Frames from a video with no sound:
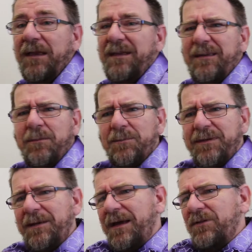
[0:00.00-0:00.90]
some of them
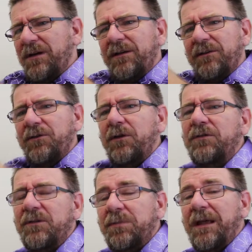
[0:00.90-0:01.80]
seem to have a
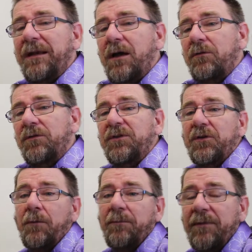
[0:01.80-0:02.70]
surface plate over the
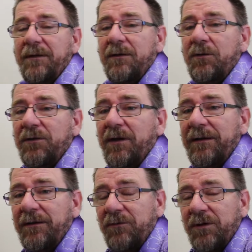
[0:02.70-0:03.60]
top that looks
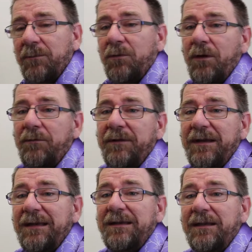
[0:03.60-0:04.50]
like you've got to pull off to
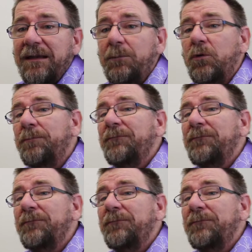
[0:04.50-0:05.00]
get to the keyboard.